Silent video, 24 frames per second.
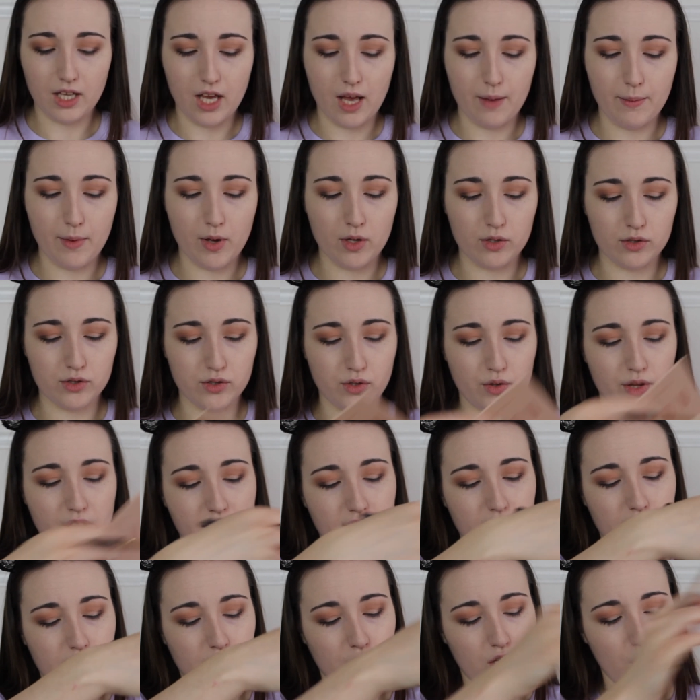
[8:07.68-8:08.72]
I'm also
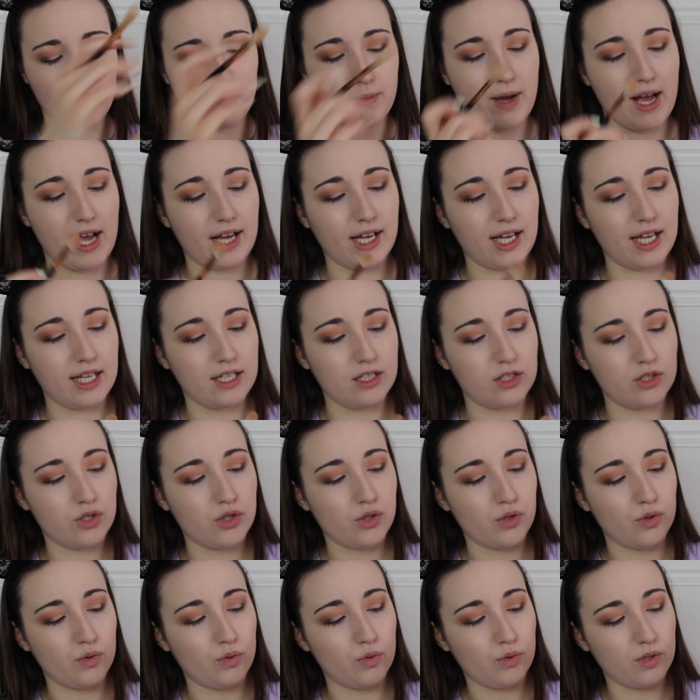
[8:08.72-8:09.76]
then going to go back
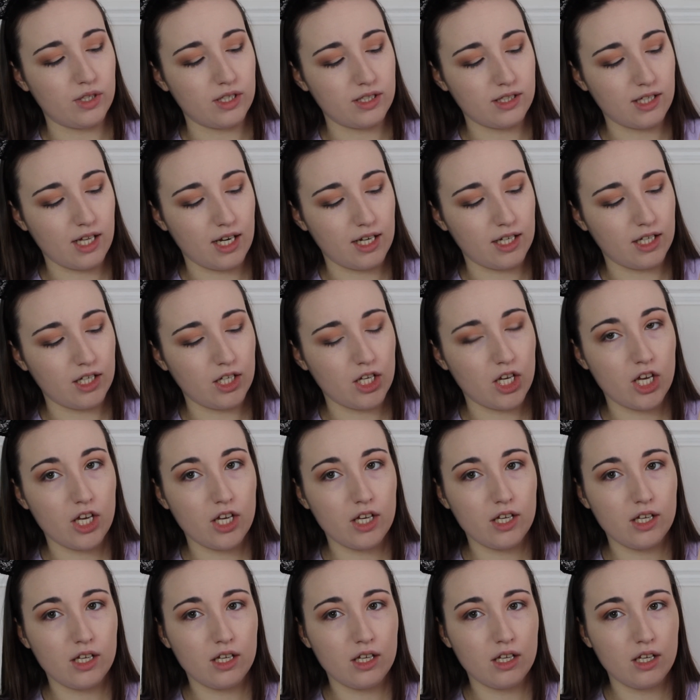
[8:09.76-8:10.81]
into this colour
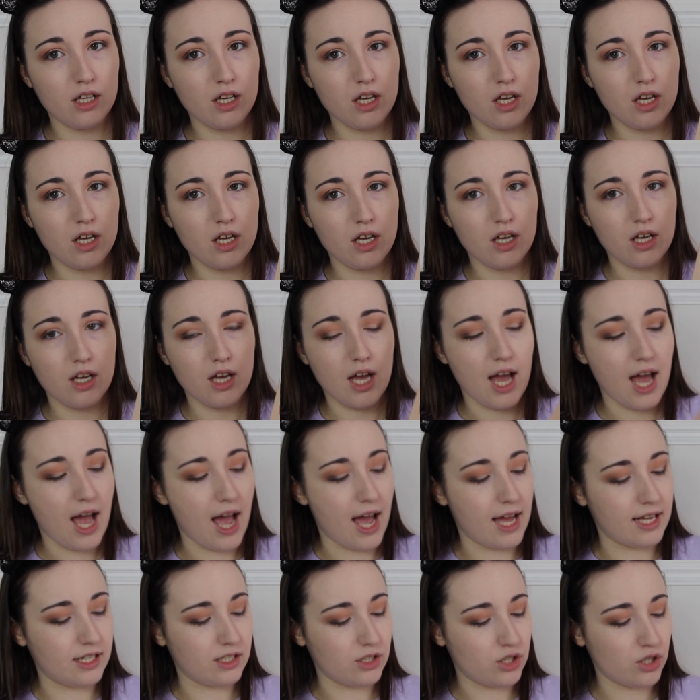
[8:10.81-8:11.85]
here
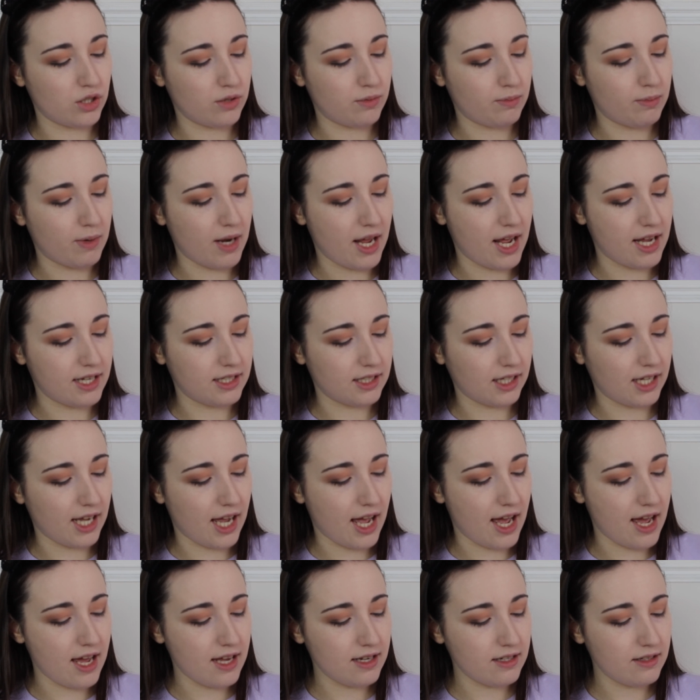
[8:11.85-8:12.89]
and just blend
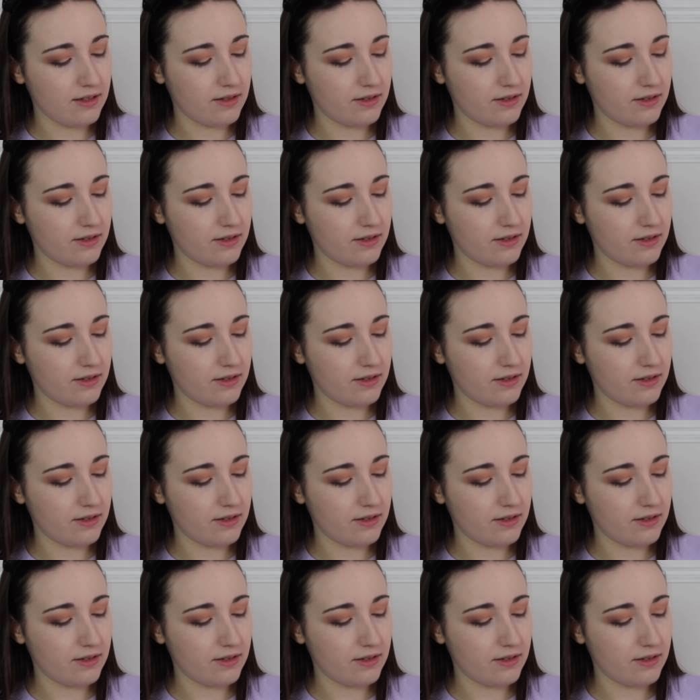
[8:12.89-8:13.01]
again.